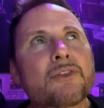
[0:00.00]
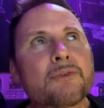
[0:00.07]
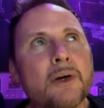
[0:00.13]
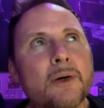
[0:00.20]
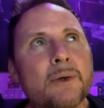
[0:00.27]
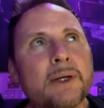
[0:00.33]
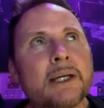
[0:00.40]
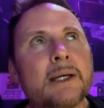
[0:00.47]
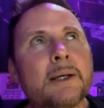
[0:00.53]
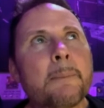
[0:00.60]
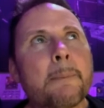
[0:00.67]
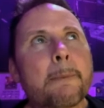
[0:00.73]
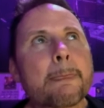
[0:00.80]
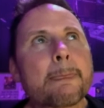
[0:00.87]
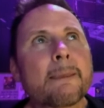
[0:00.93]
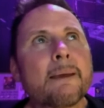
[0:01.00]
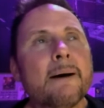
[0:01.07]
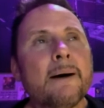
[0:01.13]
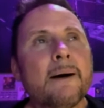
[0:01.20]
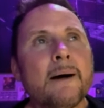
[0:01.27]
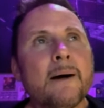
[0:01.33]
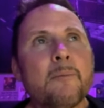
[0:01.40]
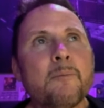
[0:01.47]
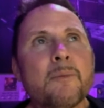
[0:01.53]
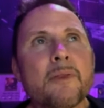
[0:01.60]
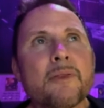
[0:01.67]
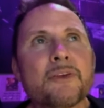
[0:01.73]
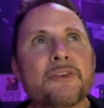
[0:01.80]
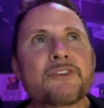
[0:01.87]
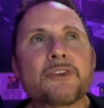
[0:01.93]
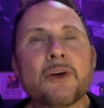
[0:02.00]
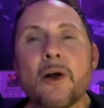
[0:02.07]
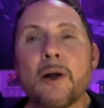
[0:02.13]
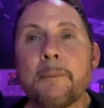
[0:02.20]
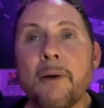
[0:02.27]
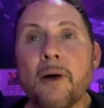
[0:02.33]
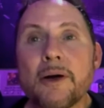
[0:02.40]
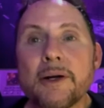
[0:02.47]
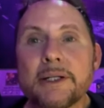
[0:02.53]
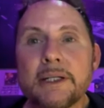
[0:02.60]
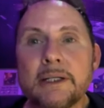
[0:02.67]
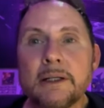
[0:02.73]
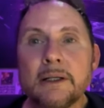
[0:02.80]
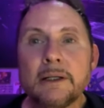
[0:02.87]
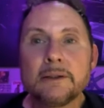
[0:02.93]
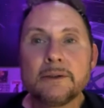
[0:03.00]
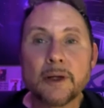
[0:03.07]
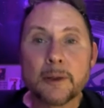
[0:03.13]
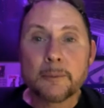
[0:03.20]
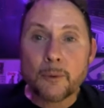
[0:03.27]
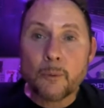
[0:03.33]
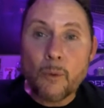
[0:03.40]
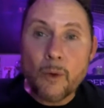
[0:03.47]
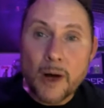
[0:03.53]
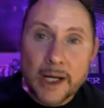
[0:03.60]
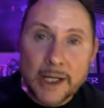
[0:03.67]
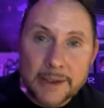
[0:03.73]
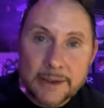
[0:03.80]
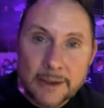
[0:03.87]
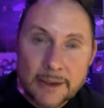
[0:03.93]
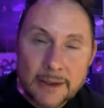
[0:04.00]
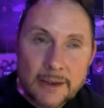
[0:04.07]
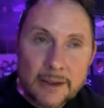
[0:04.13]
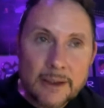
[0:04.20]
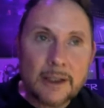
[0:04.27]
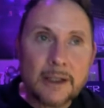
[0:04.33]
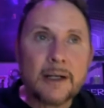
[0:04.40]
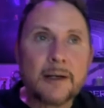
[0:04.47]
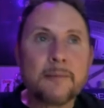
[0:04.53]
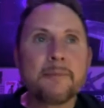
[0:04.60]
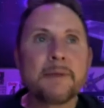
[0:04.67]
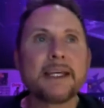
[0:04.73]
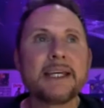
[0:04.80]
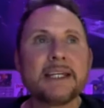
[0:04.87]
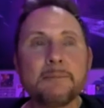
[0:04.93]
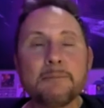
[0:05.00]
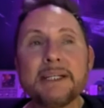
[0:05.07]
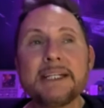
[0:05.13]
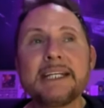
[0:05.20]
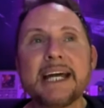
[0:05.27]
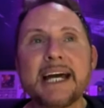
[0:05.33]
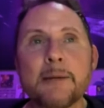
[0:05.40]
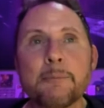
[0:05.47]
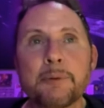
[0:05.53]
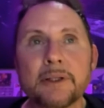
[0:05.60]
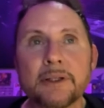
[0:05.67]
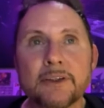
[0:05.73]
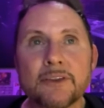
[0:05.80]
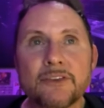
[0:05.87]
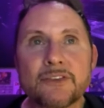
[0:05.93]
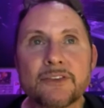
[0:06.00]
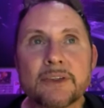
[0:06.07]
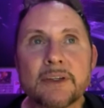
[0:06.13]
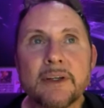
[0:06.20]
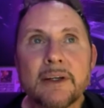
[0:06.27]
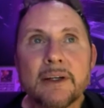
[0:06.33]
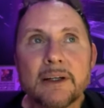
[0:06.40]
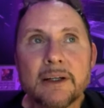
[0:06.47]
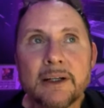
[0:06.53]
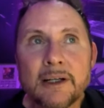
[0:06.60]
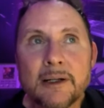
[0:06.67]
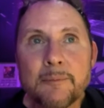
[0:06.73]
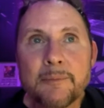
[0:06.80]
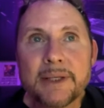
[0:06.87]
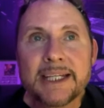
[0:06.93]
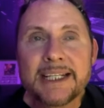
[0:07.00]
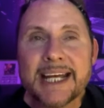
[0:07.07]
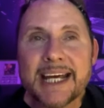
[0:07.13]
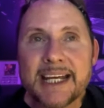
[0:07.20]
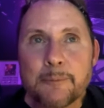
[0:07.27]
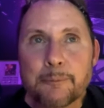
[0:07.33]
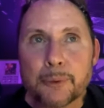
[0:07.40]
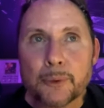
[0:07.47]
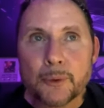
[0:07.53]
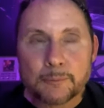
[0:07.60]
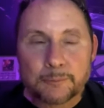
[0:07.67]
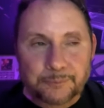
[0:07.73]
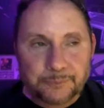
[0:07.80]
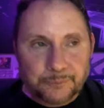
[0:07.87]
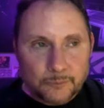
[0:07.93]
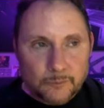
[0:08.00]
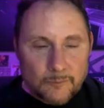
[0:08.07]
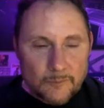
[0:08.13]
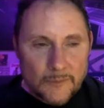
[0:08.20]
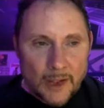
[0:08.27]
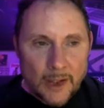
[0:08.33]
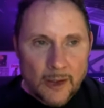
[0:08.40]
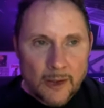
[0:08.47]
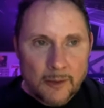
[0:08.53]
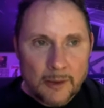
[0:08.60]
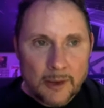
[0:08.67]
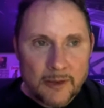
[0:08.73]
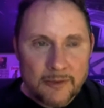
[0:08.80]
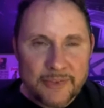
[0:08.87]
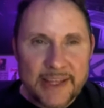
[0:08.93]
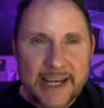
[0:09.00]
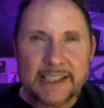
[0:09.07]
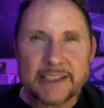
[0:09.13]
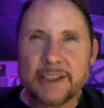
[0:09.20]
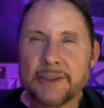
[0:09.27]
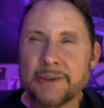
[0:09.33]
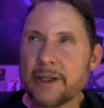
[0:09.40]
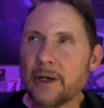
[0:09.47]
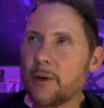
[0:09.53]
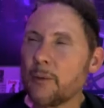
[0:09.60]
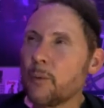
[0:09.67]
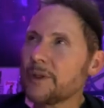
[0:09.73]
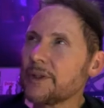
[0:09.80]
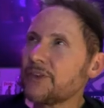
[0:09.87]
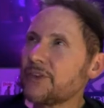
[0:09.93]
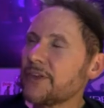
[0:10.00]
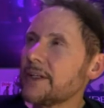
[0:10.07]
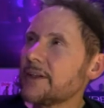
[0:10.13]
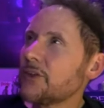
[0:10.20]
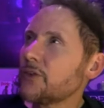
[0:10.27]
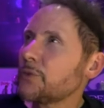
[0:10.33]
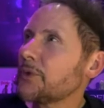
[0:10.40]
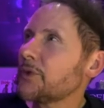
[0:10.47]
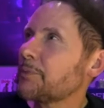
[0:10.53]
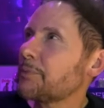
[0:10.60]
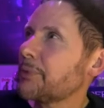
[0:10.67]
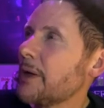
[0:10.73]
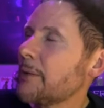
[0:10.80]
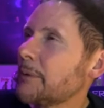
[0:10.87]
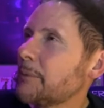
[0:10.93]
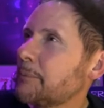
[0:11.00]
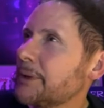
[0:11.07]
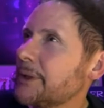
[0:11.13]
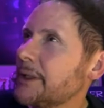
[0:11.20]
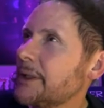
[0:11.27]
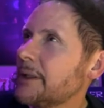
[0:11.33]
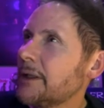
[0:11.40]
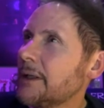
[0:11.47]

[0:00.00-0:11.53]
throwing the Star Party #1 in Minneapolis in April of that year. Now, I want to say this was probably